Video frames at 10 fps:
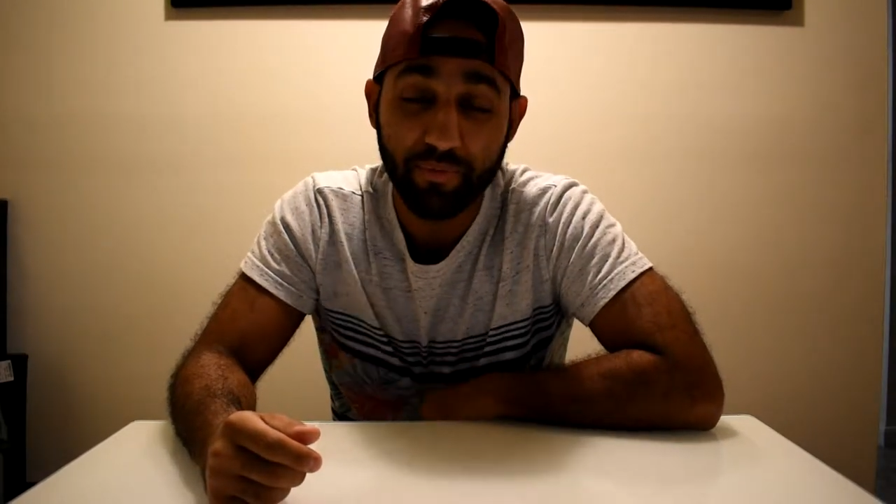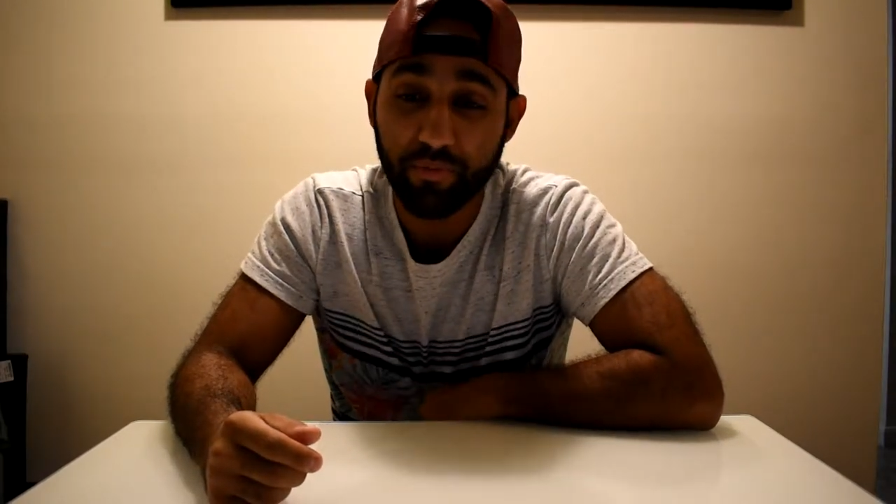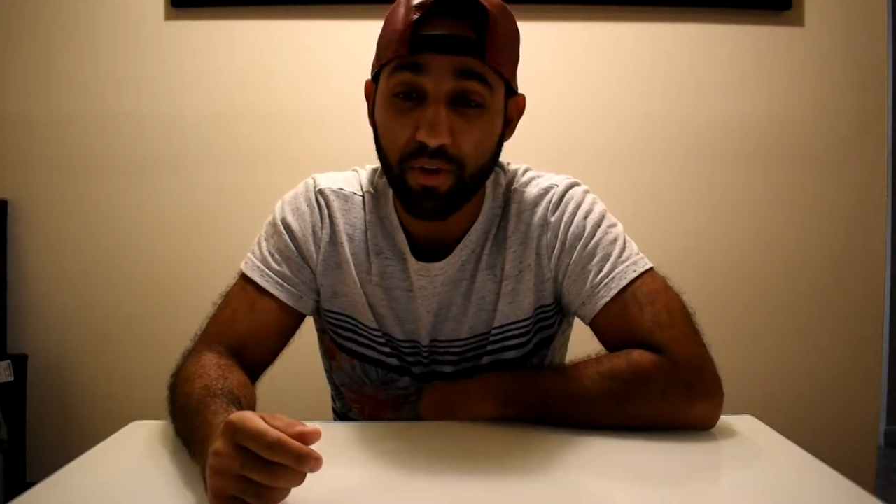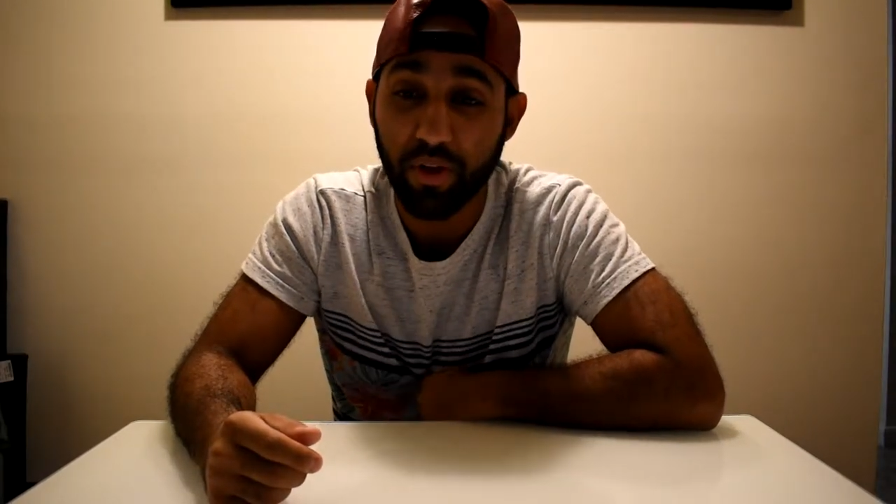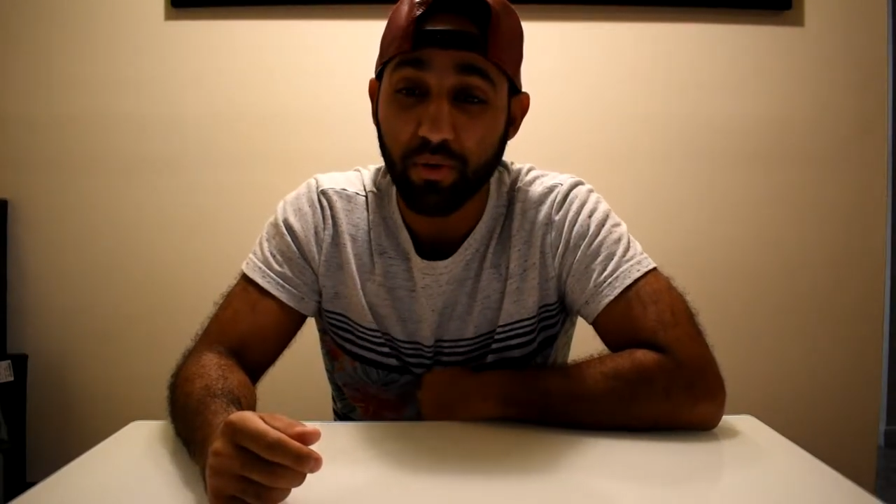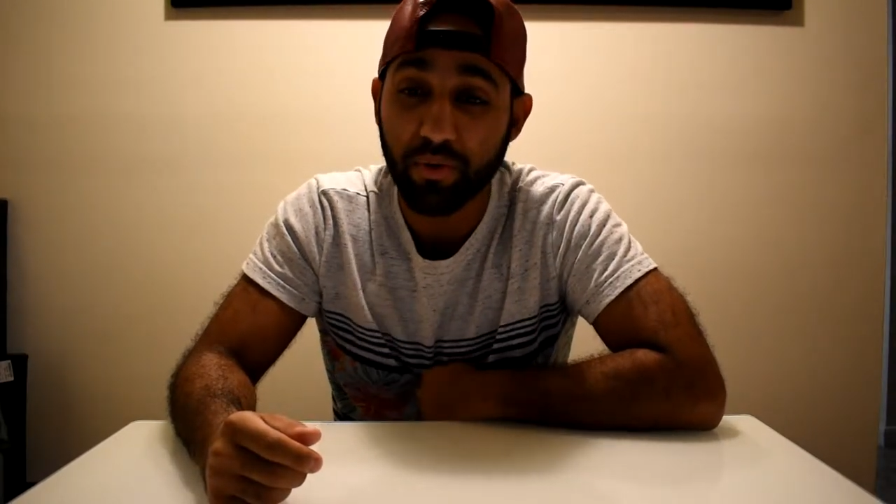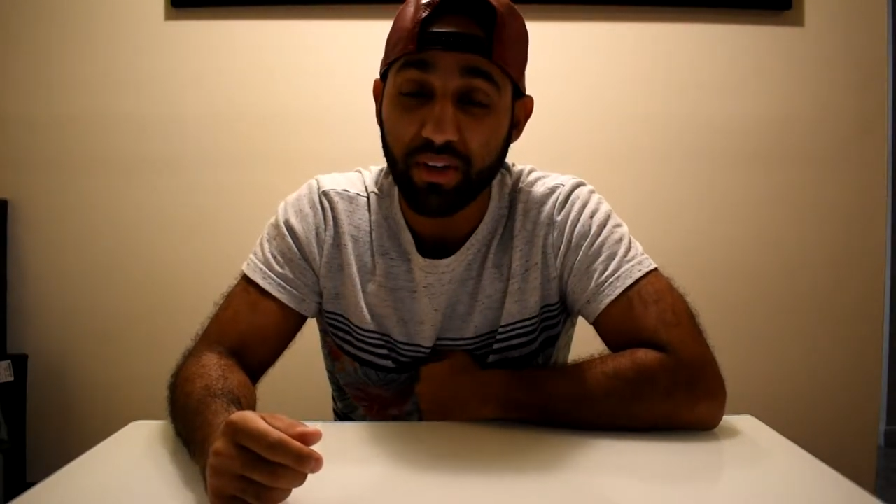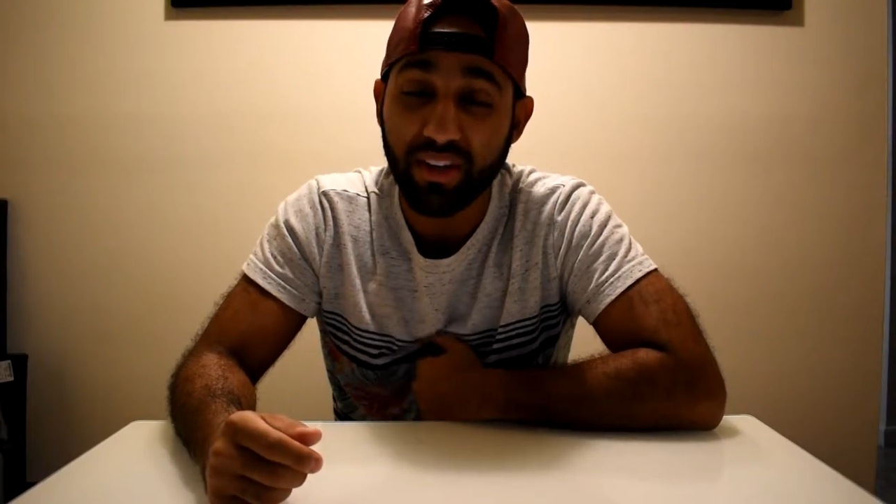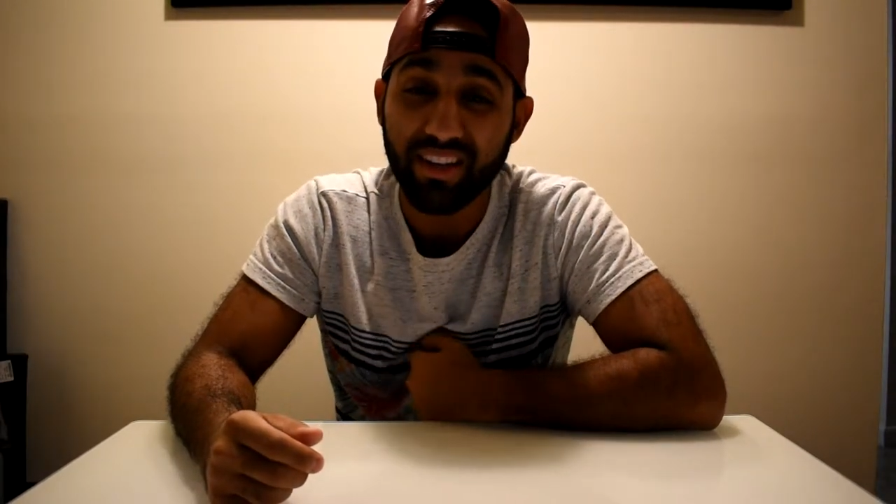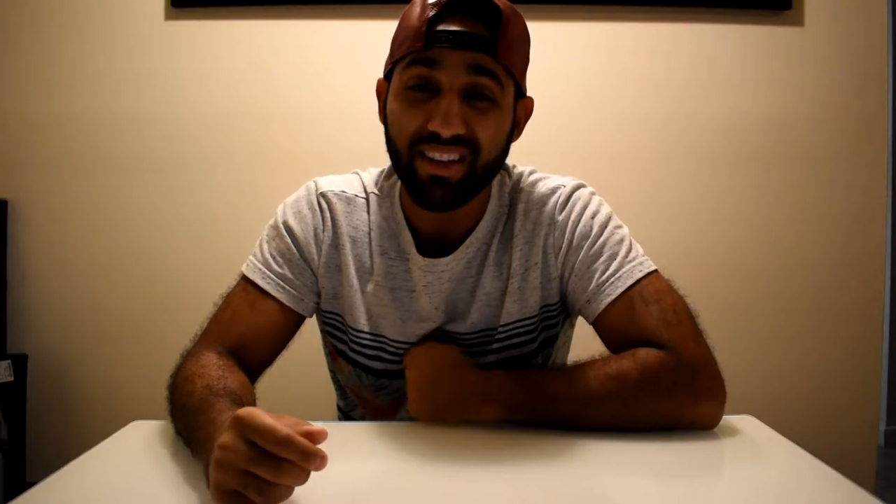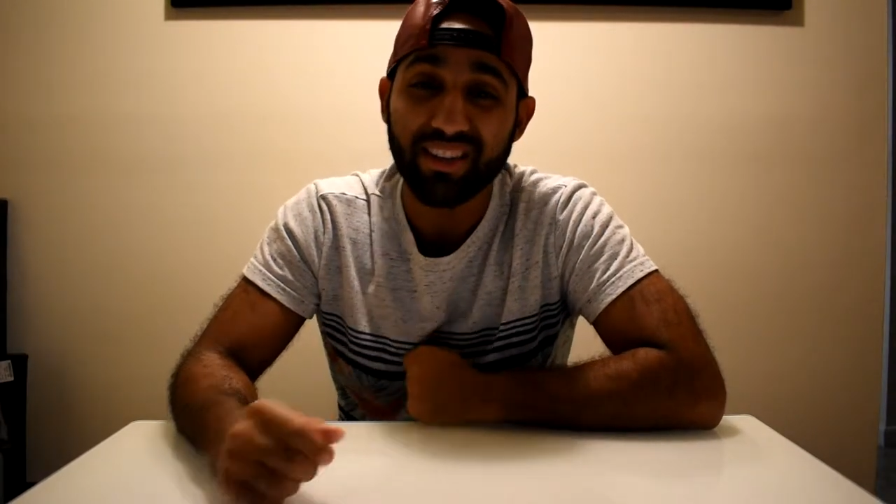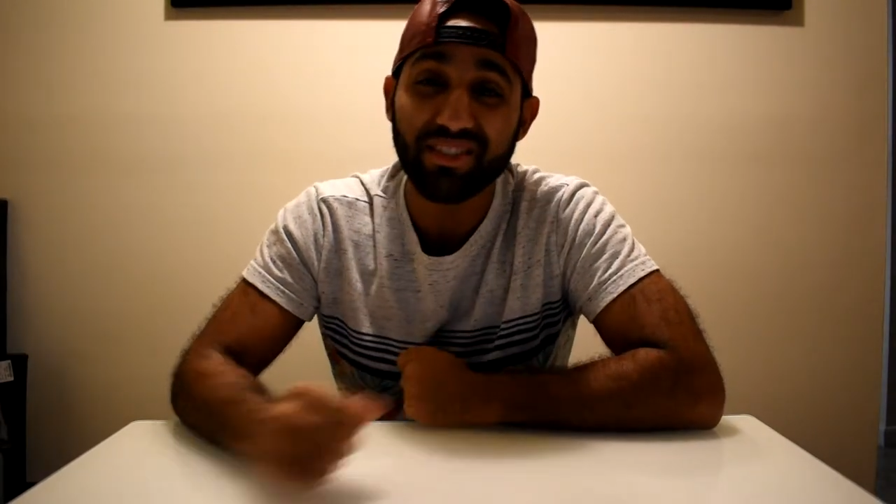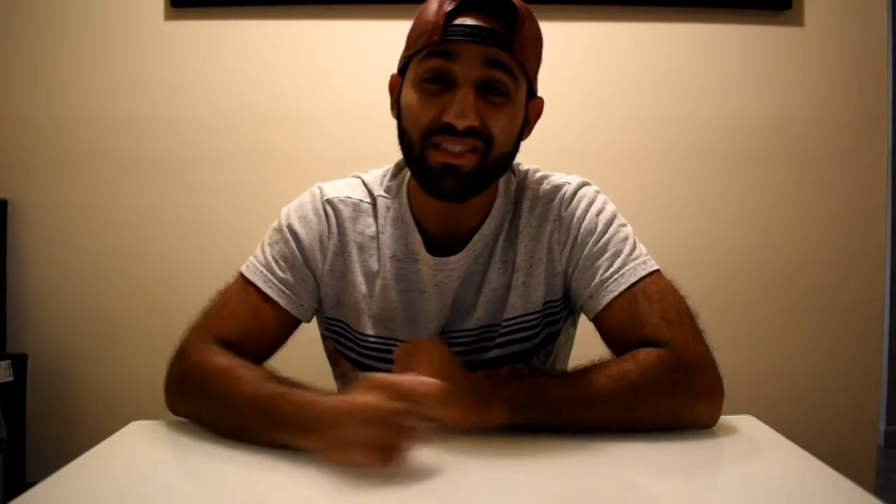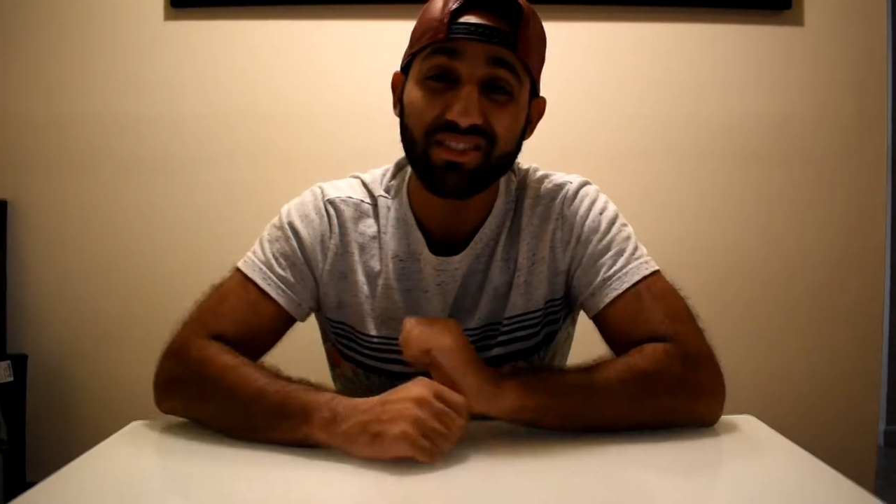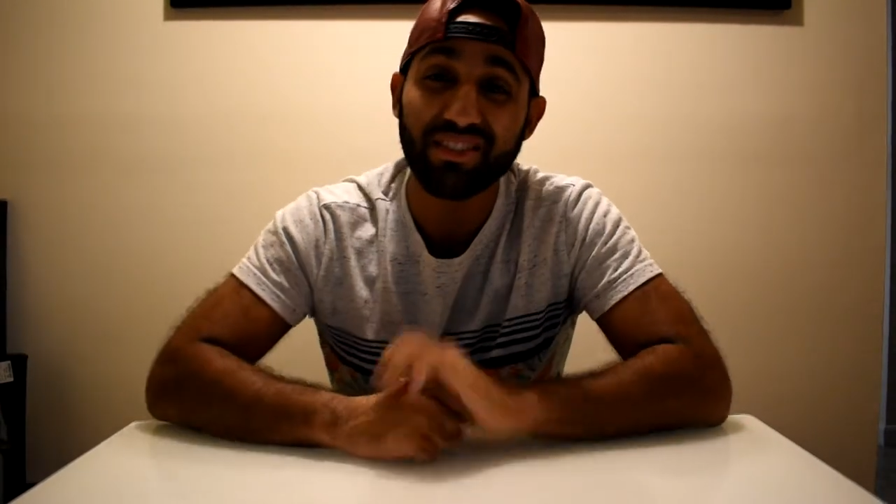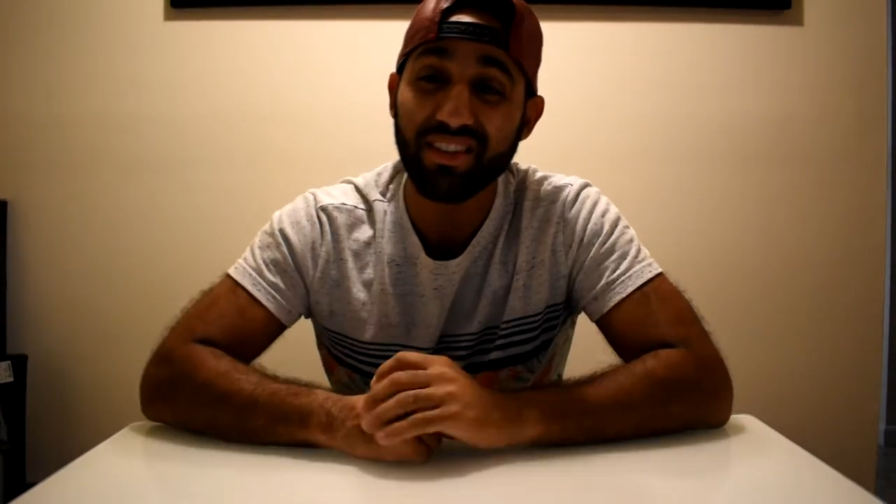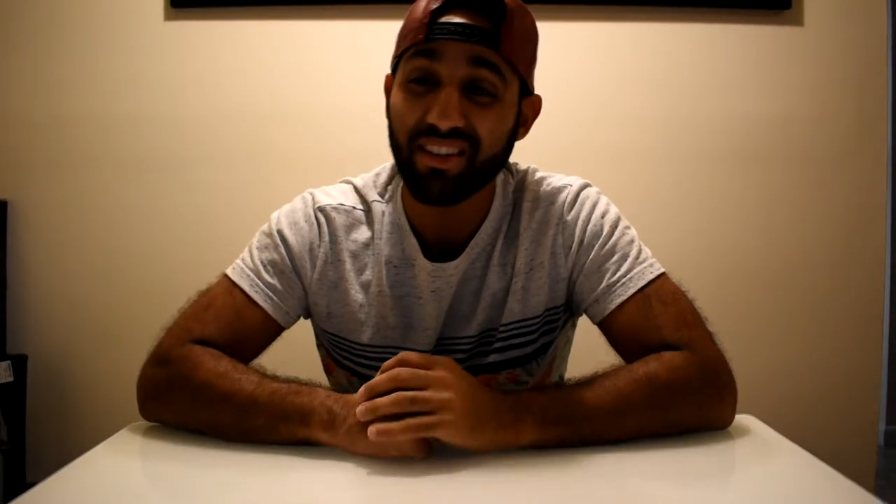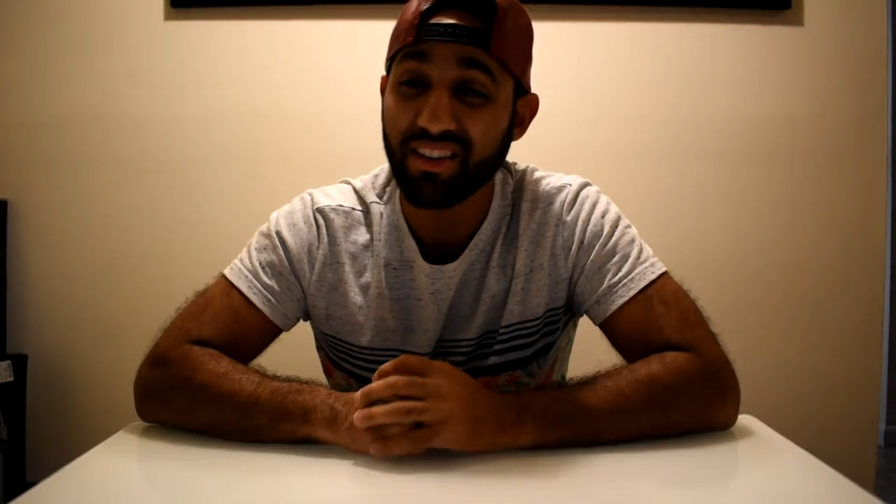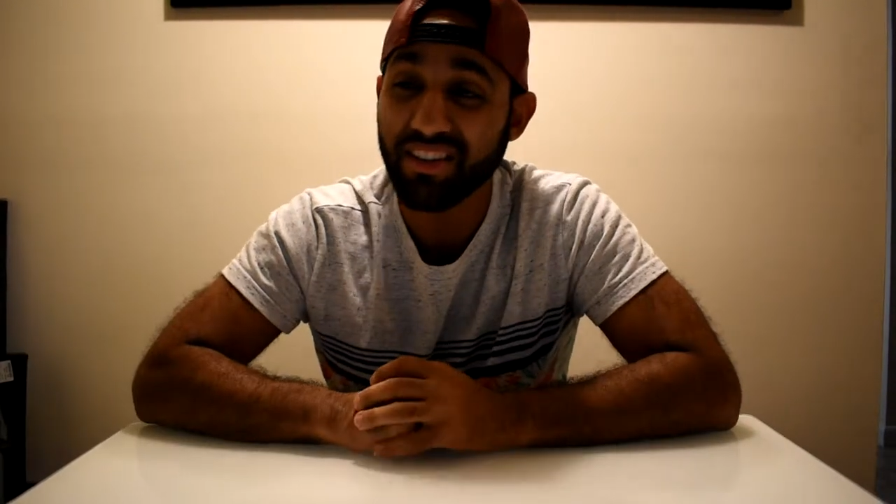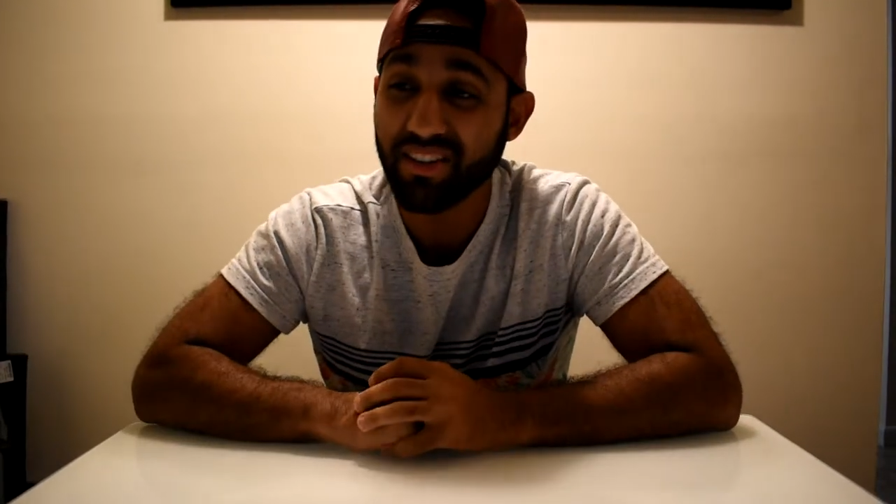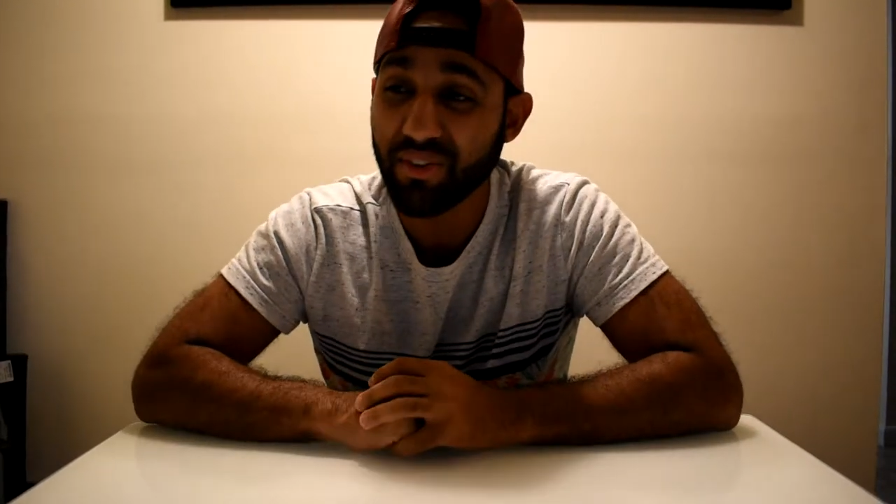No, it's just uh,